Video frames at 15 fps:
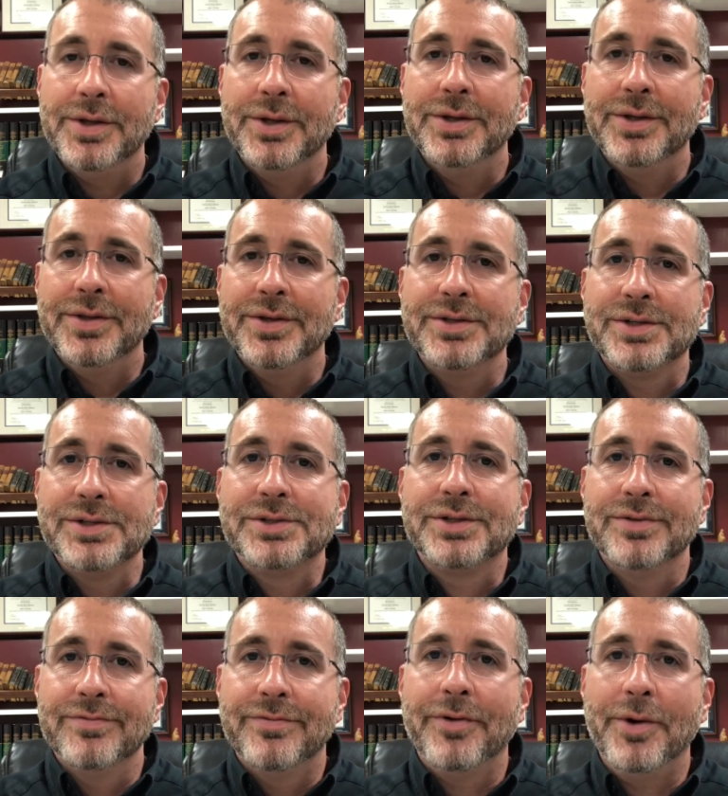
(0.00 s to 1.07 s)
this is
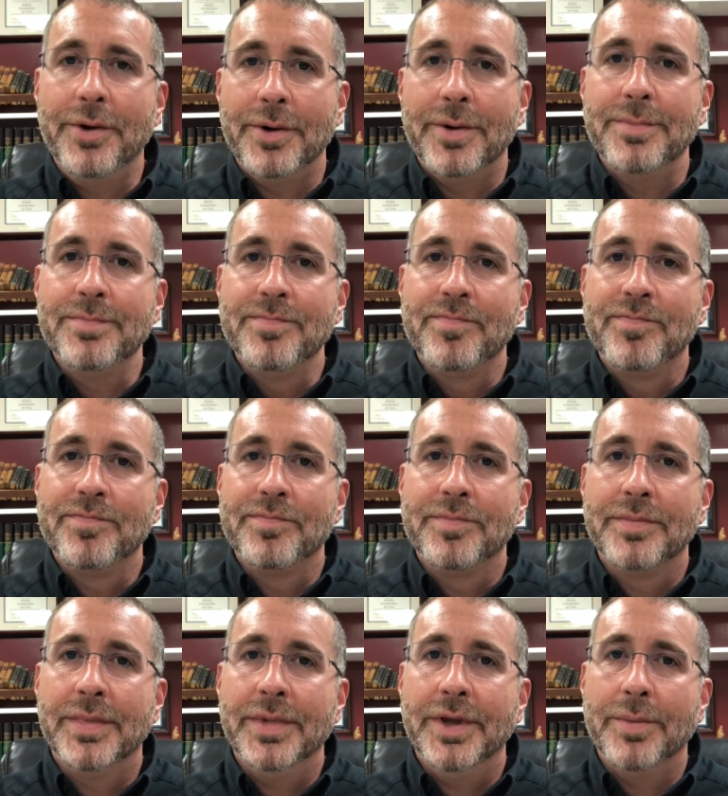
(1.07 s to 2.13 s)
confirmed
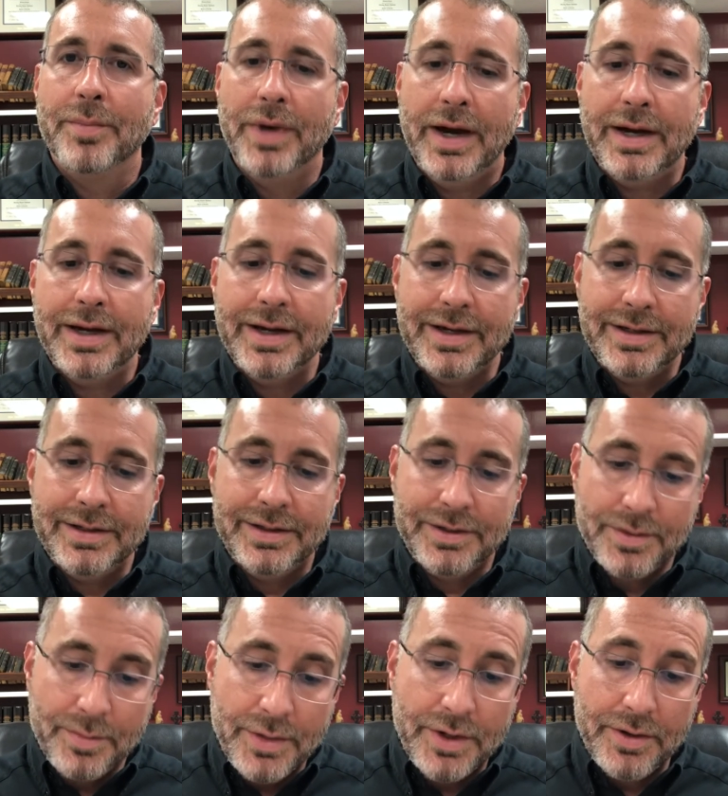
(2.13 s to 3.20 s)
by the
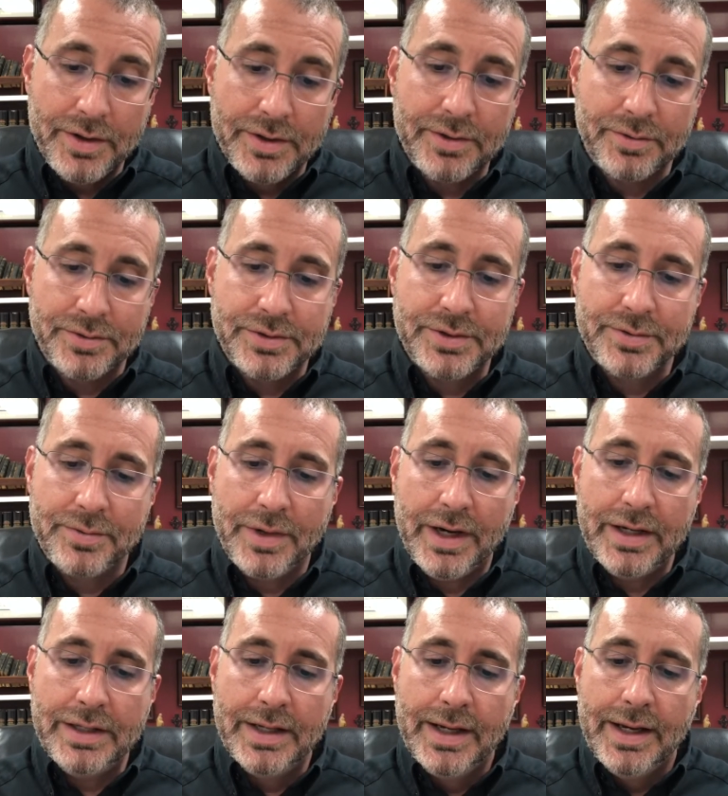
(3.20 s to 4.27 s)
miracles,
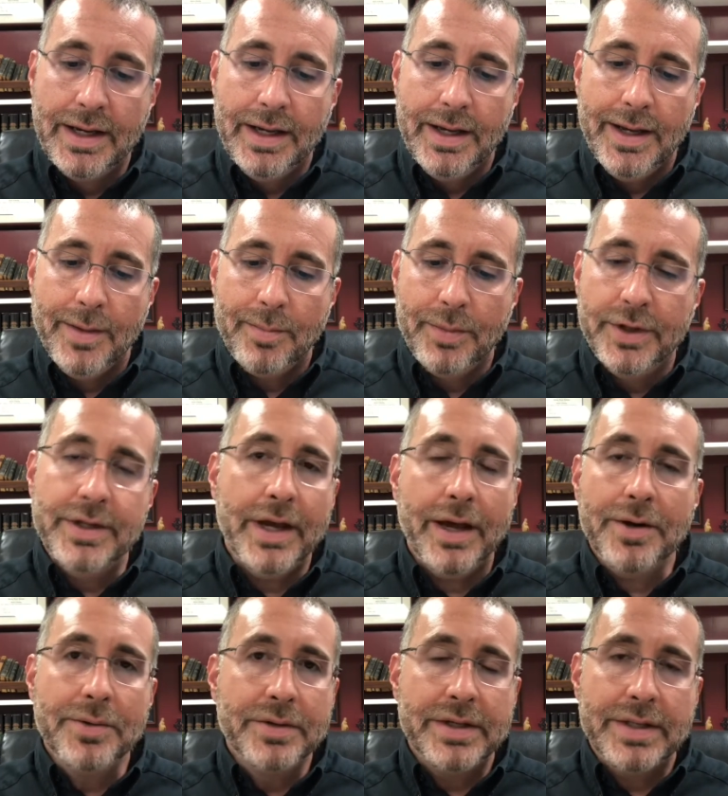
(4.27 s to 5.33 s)
right? But not
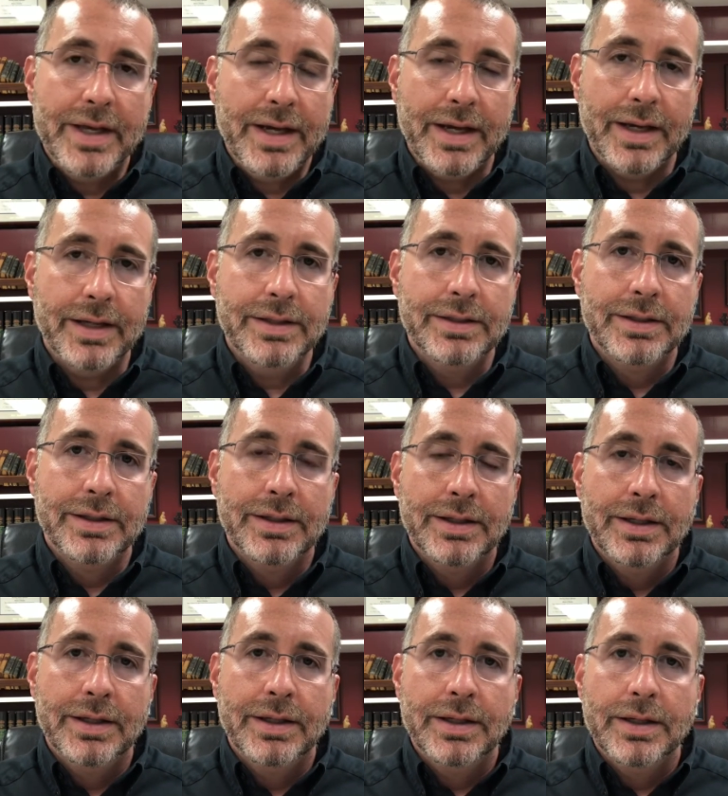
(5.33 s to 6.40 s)
only that,
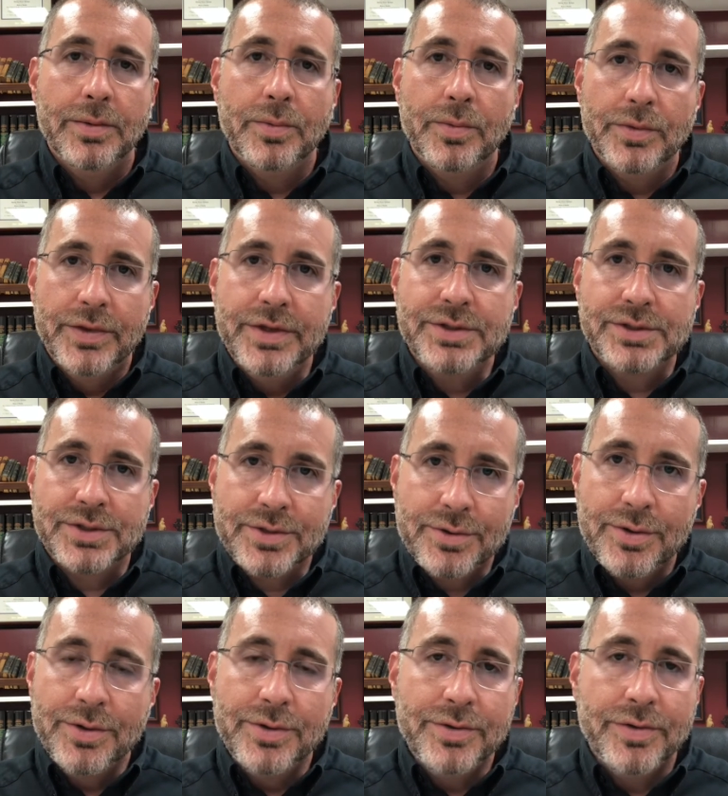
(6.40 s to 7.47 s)
this
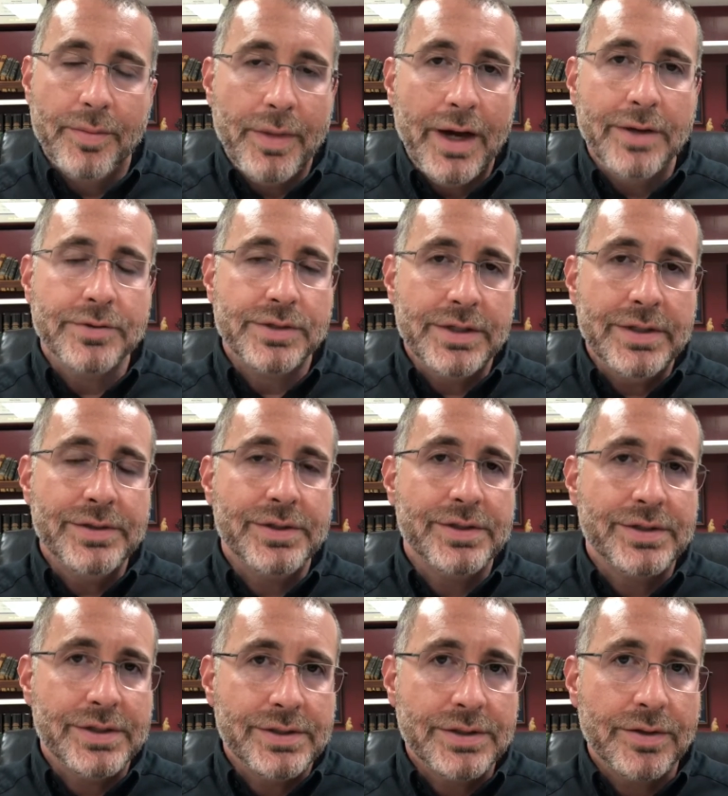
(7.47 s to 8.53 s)
truth about Jesus
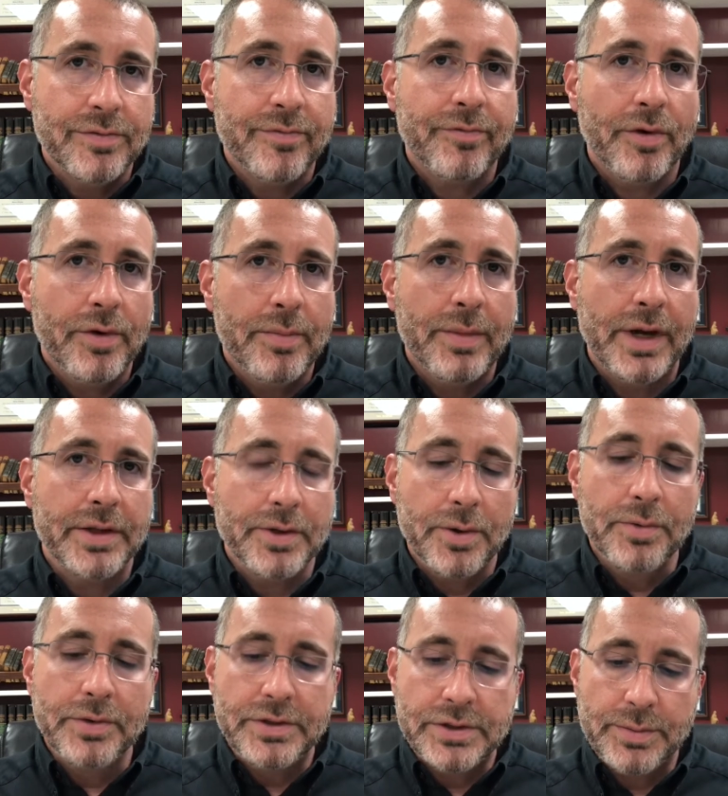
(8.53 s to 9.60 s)
is confirmed by the
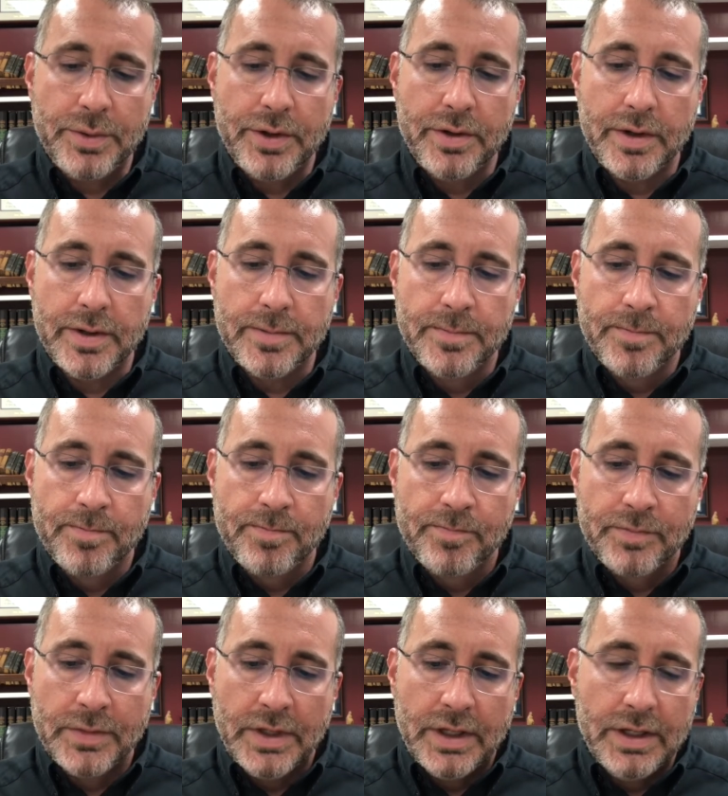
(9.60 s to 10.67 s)
Holy Spirit.
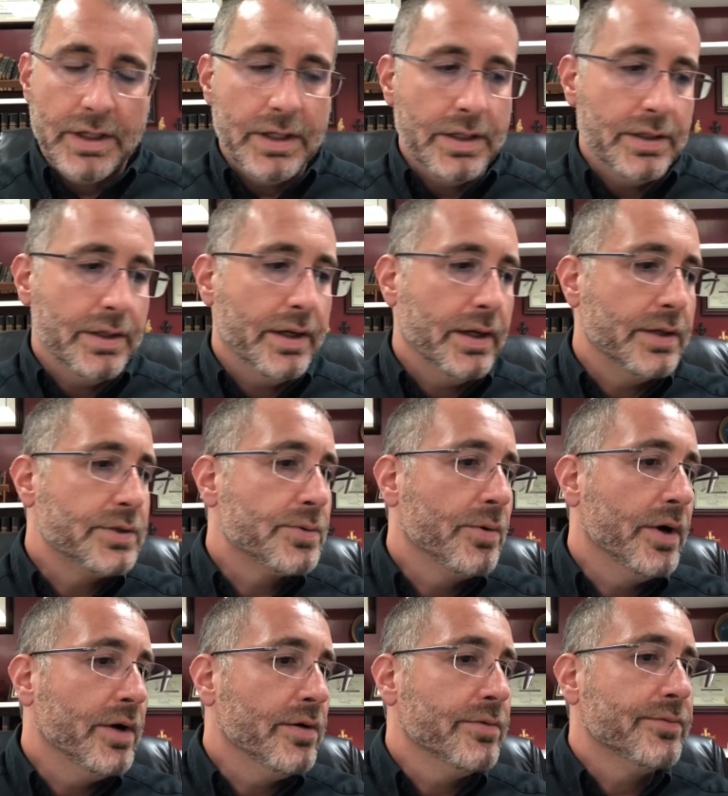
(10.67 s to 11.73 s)
In uh,
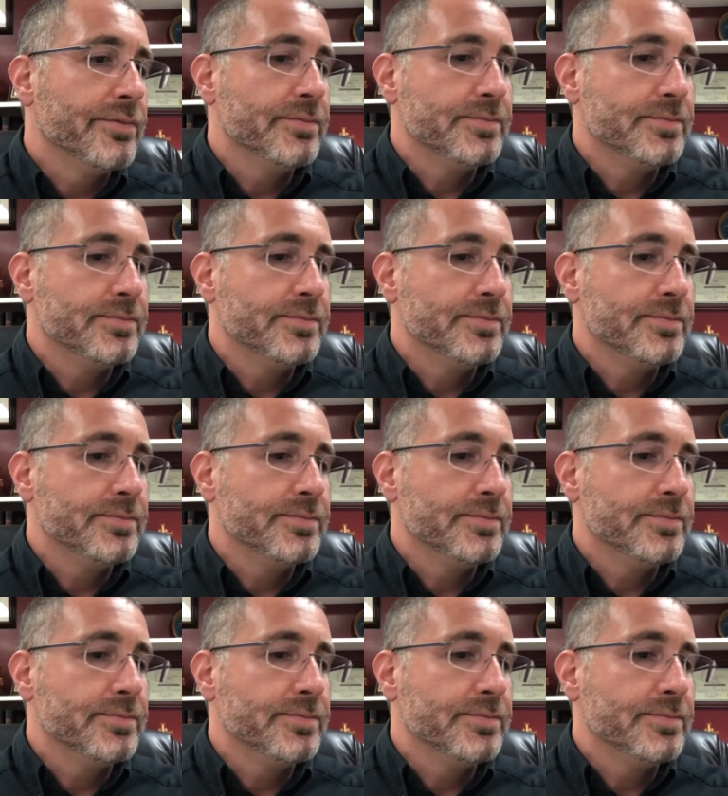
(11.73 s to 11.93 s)
12,